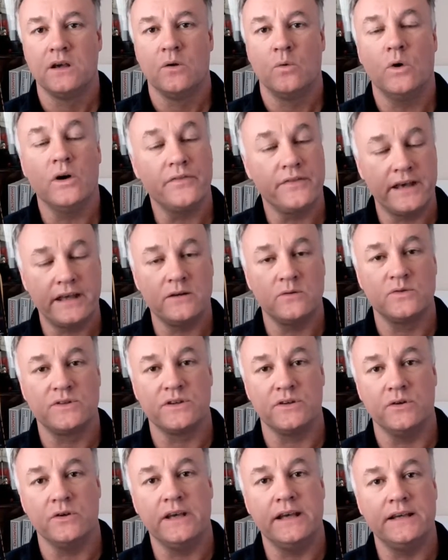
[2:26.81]
What that'll
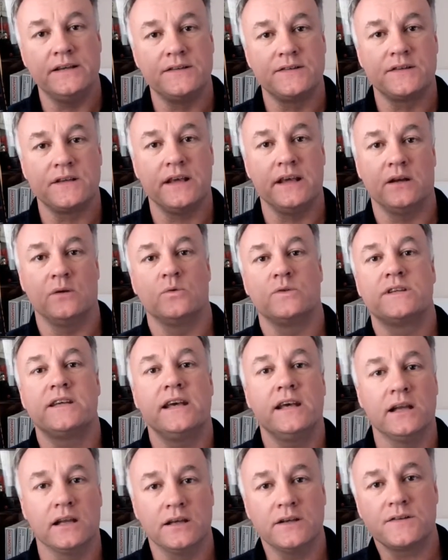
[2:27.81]
do is it'll
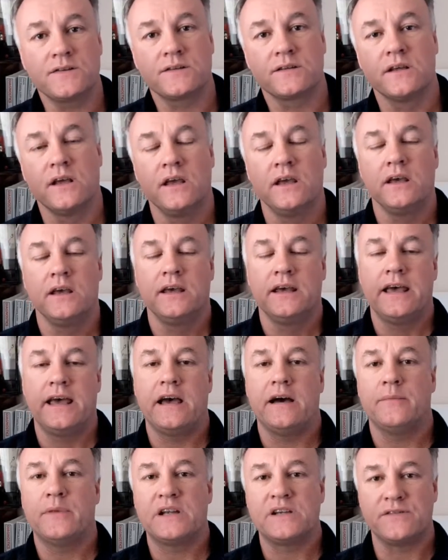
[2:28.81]
tell us
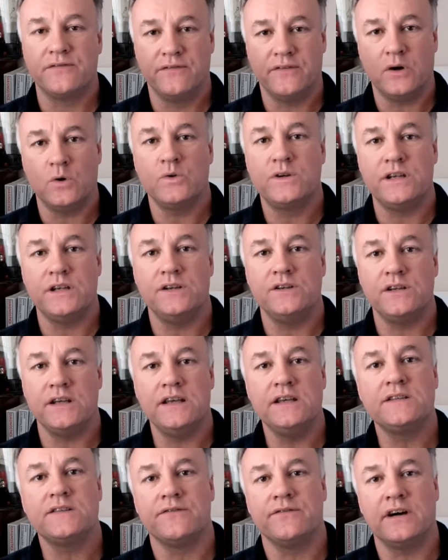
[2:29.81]
how much voltage
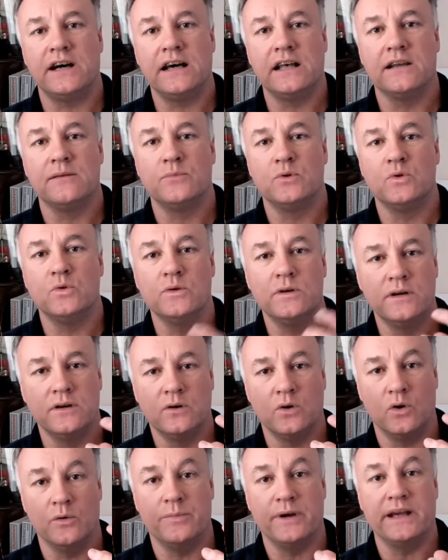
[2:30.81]
is available
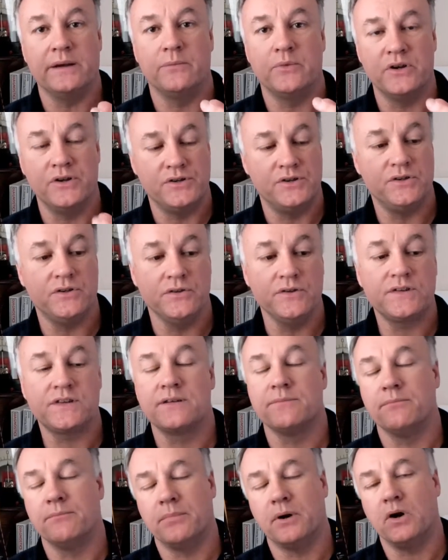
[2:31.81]
or being
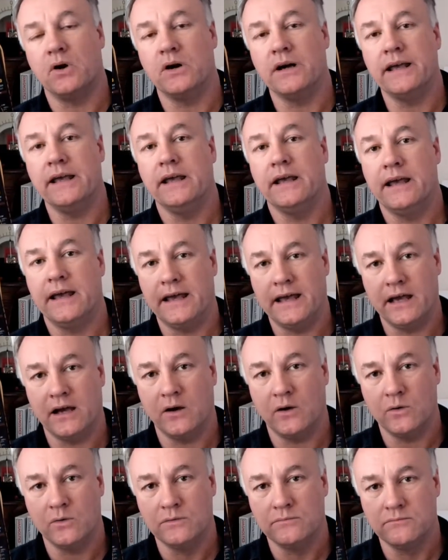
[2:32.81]
produced by
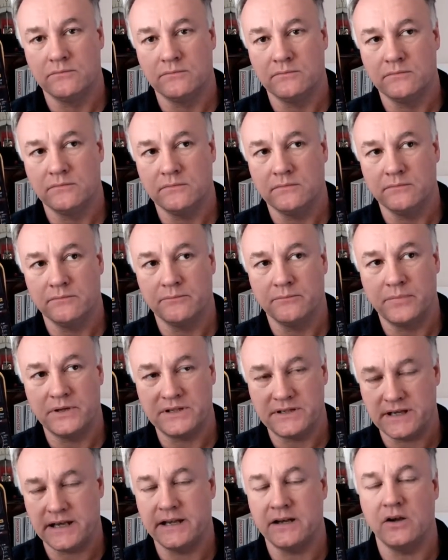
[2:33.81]
our
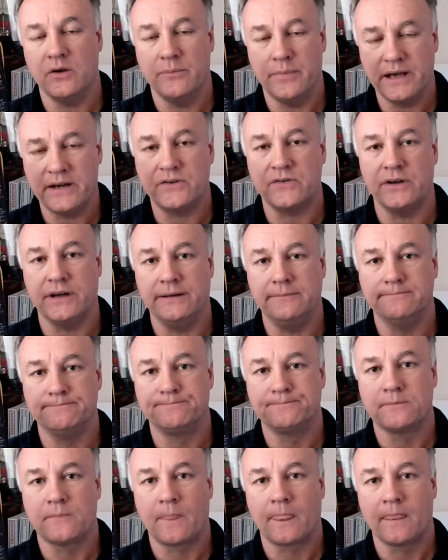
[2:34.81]
potato battery.
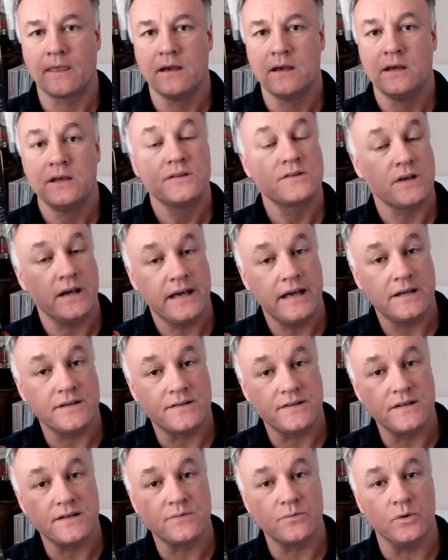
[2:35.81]
So how
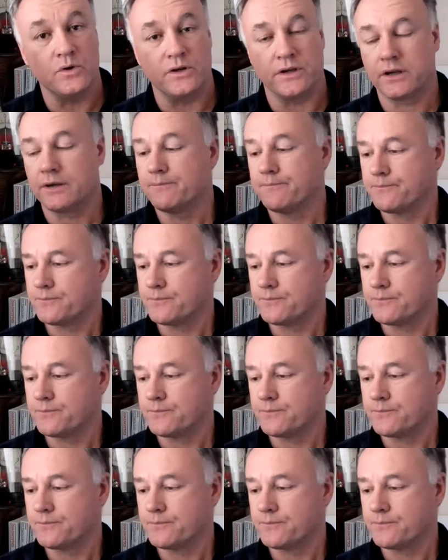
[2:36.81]
does this work?